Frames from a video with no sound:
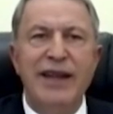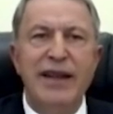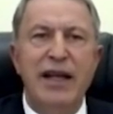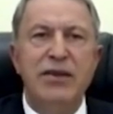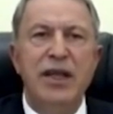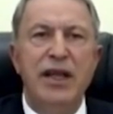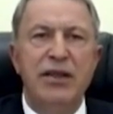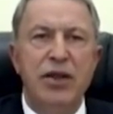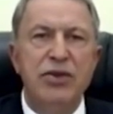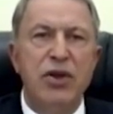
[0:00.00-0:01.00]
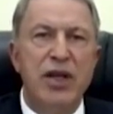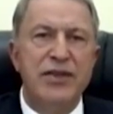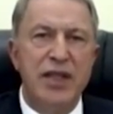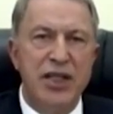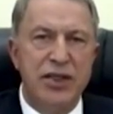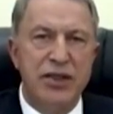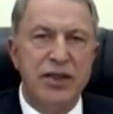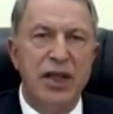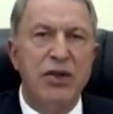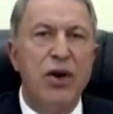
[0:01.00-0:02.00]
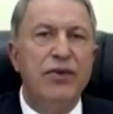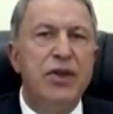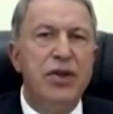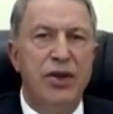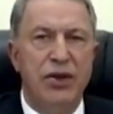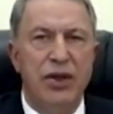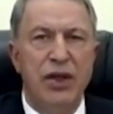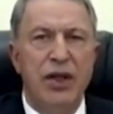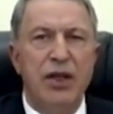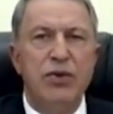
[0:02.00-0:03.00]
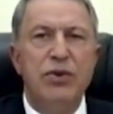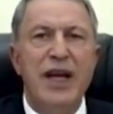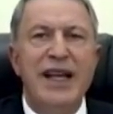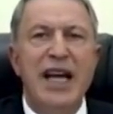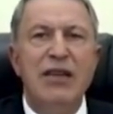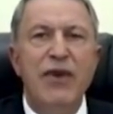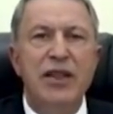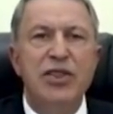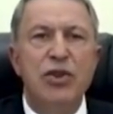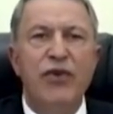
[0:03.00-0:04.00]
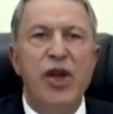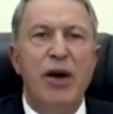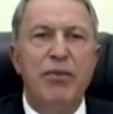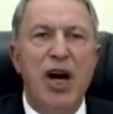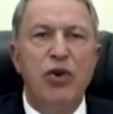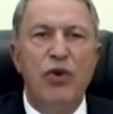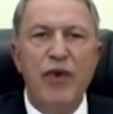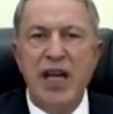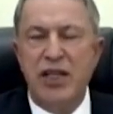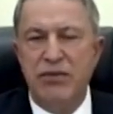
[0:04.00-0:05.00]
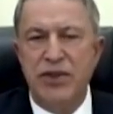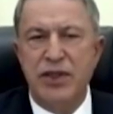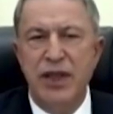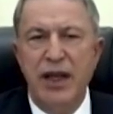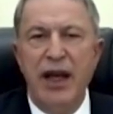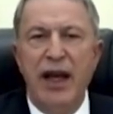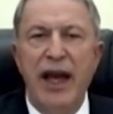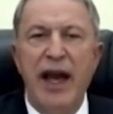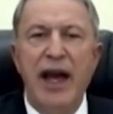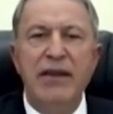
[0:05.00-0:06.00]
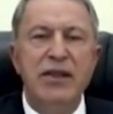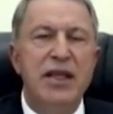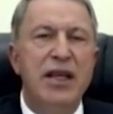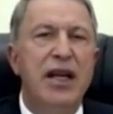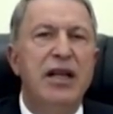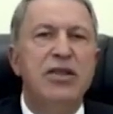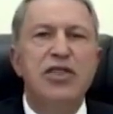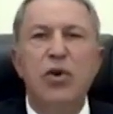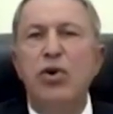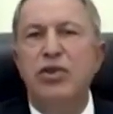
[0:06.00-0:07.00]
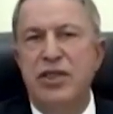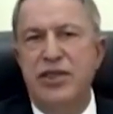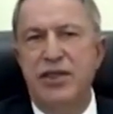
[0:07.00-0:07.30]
that the terrorist organizations continue to take advantage of the power vacuums and the disorders